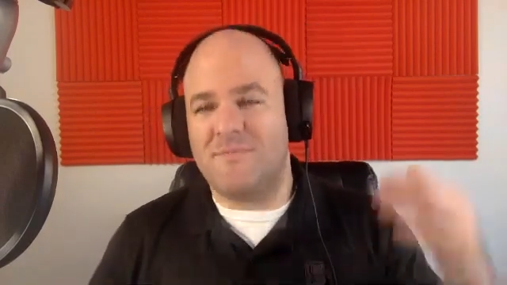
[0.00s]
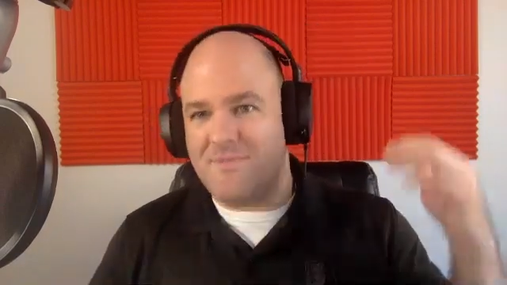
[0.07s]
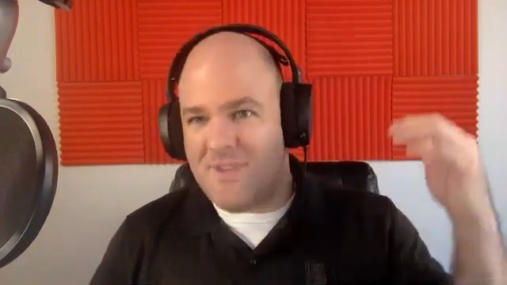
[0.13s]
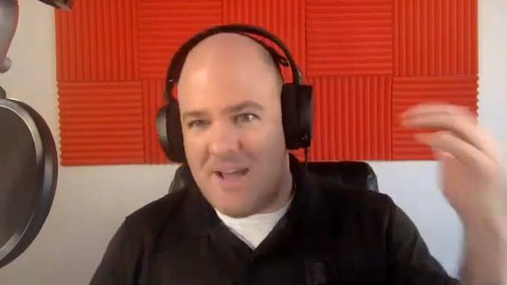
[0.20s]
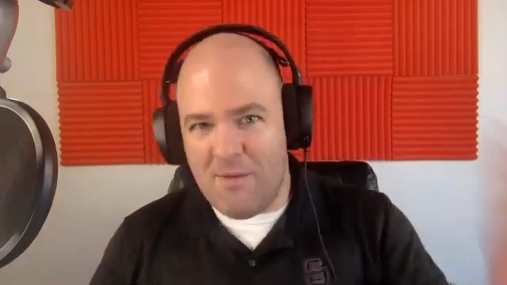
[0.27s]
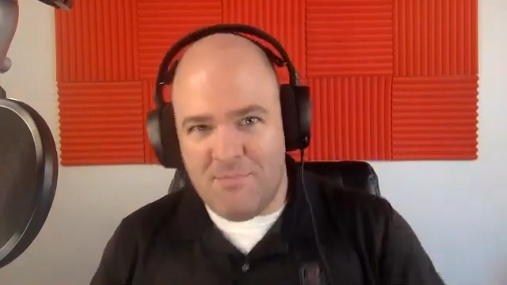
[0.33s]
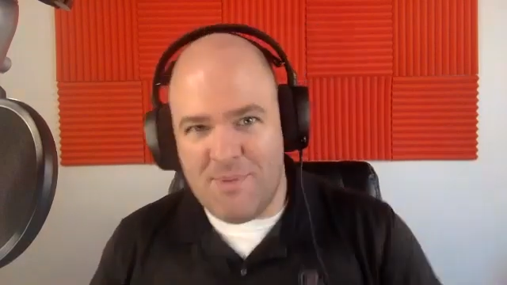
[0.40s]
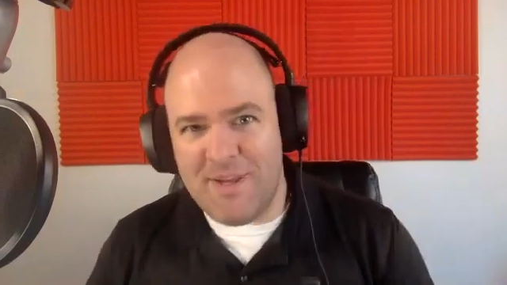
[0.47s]

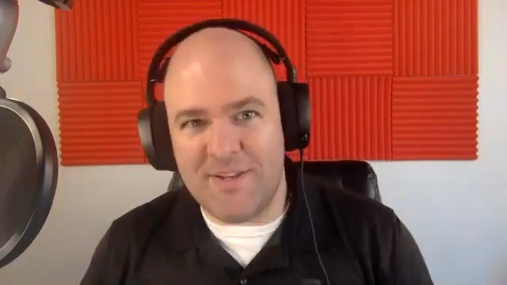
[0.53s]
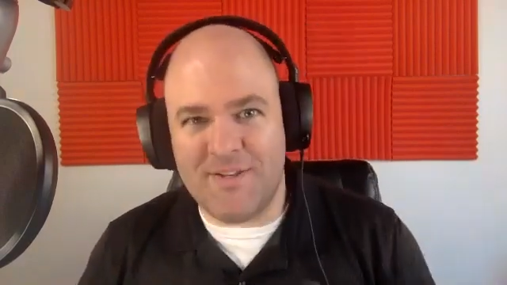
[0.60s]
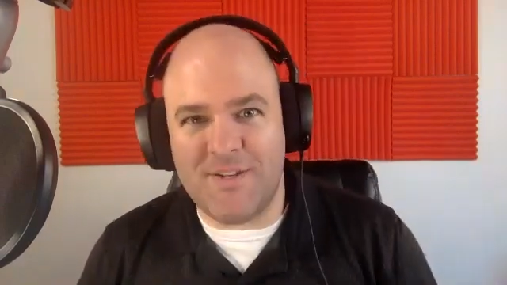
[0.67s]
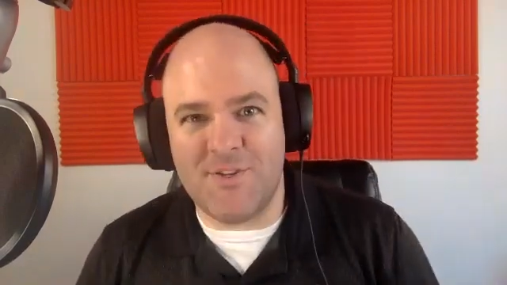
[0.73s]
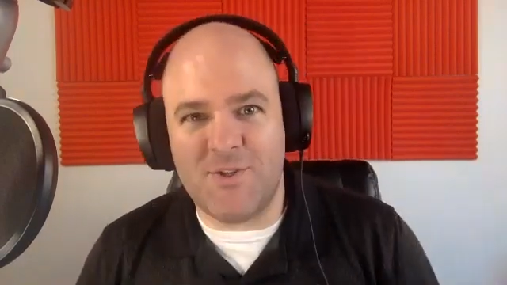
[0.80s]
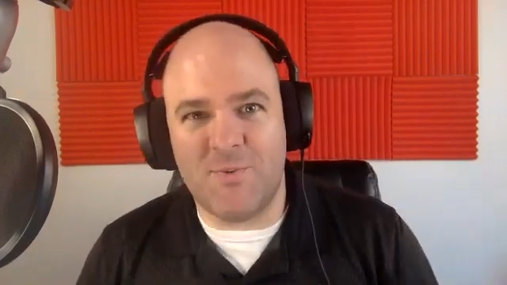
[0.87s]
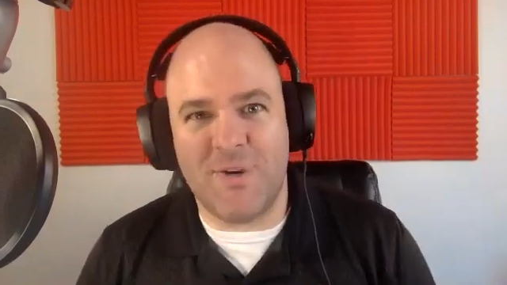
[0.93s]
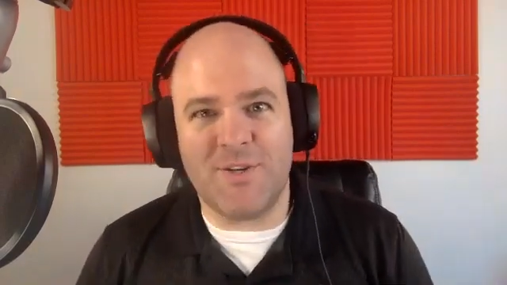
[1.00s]
not being in a
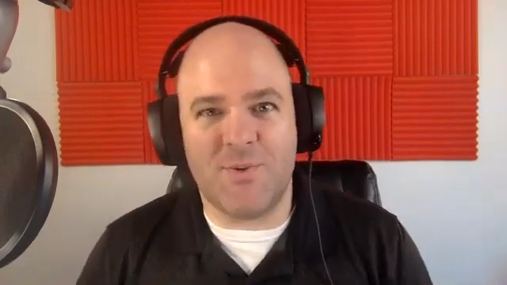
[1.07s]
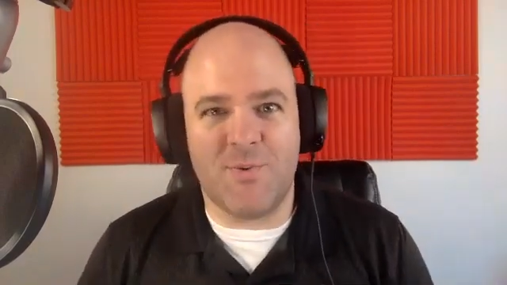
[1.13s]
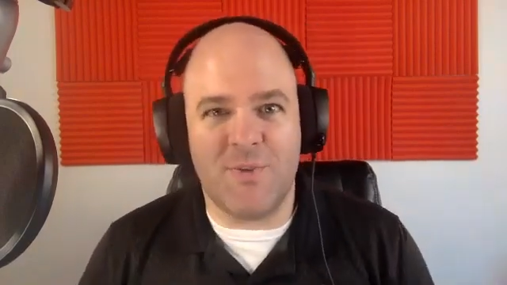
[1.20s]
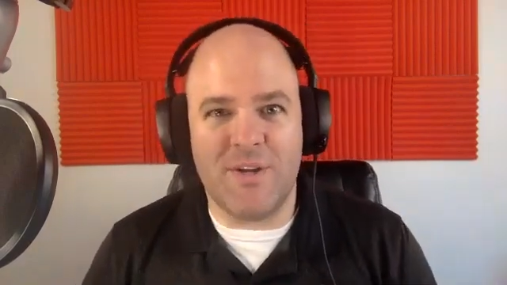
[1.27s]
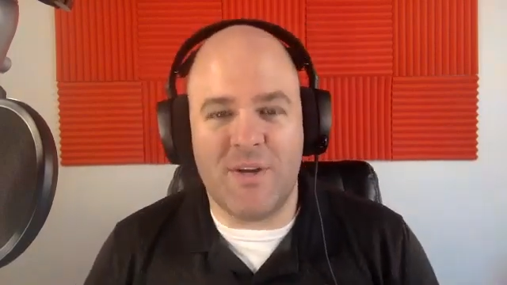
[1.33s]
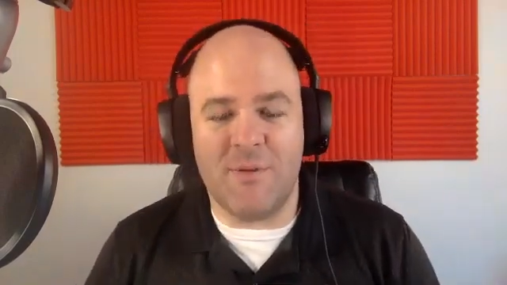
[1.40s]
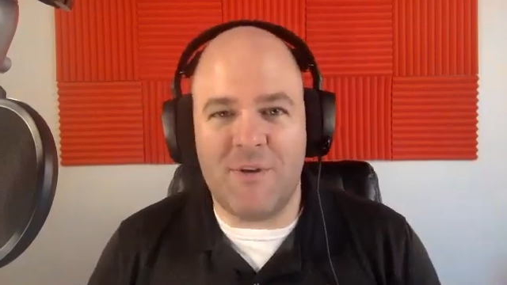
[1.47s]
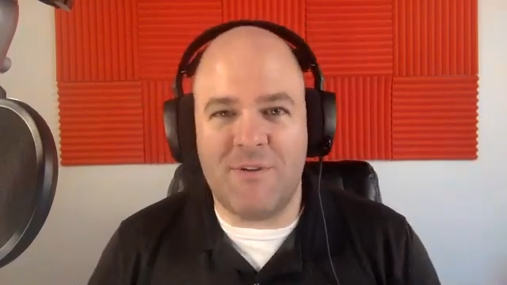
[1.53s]
situation where
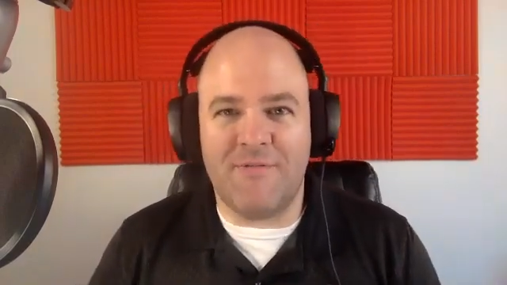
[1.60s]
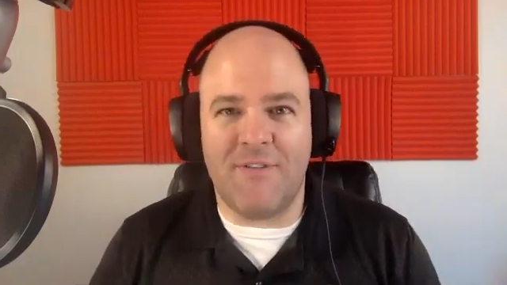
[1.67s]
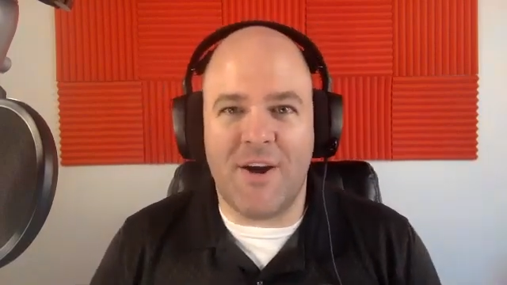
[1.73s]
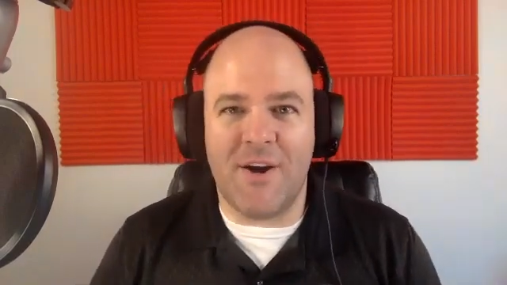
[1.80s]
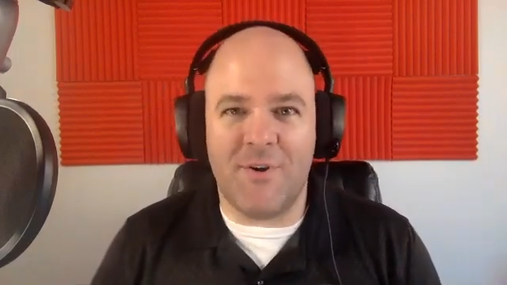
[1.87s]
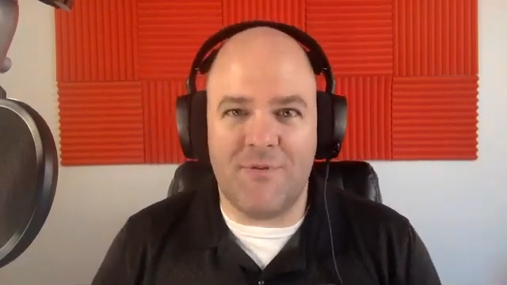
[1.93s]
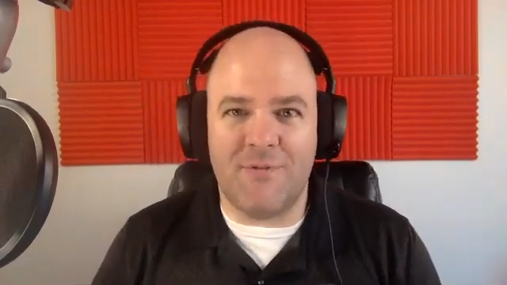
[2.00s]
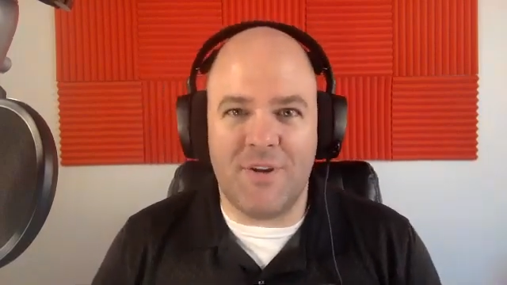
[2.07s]
they can be
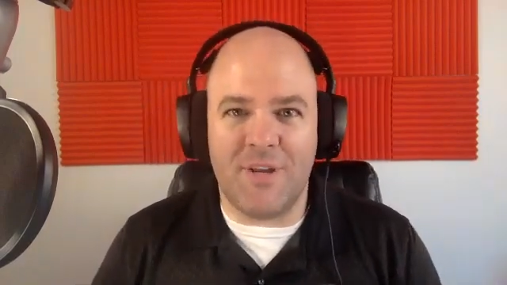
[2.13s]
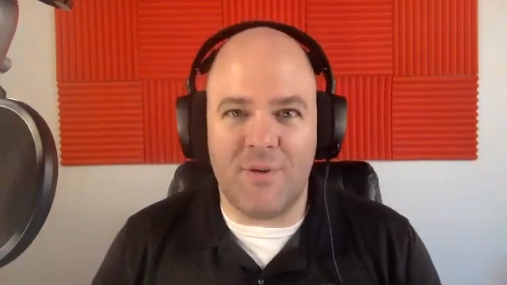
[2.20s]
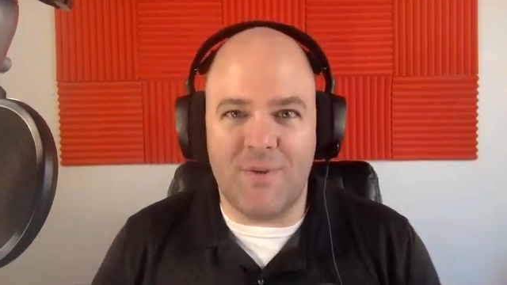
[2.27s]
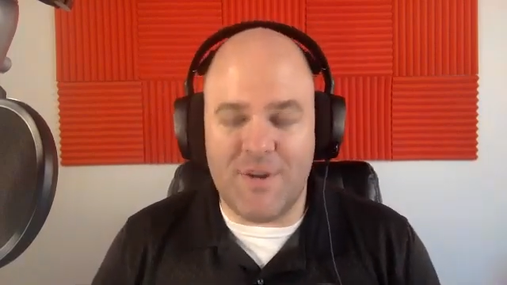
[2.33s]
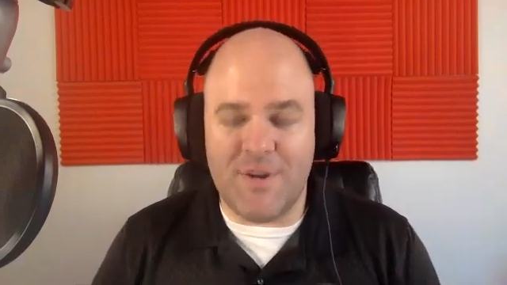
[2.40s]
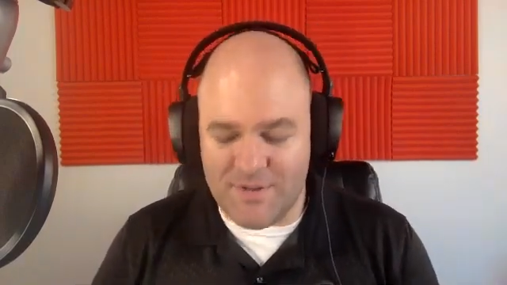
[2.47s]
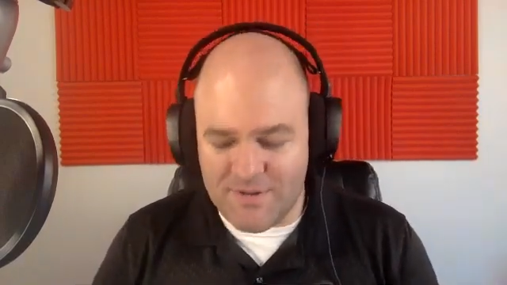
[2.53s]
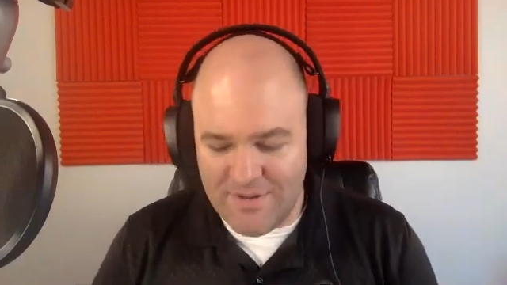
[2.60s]
fired for any
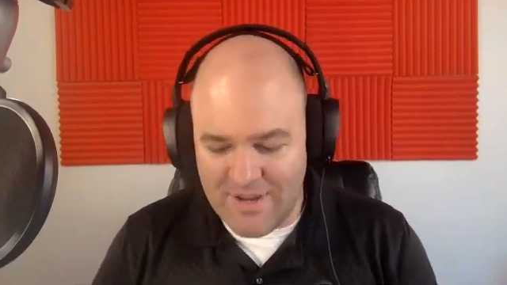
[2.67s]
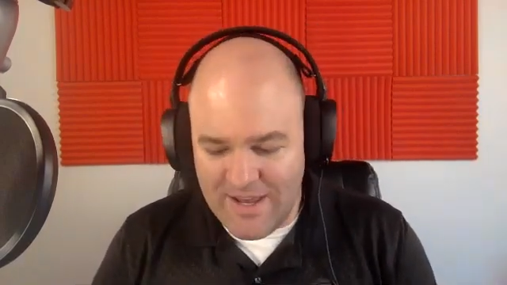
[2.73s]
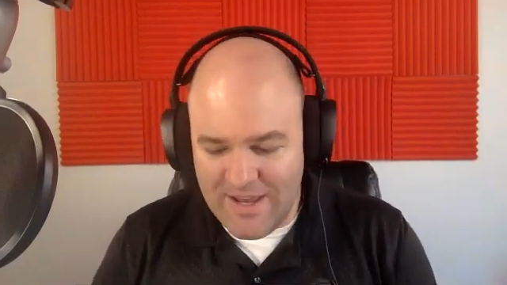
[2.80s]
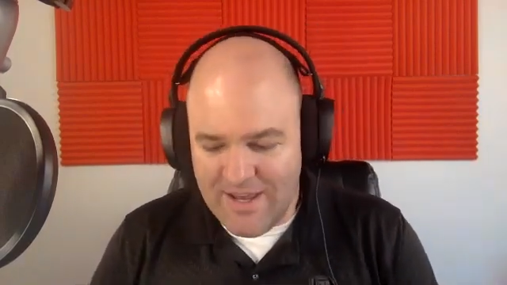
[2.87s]
reason,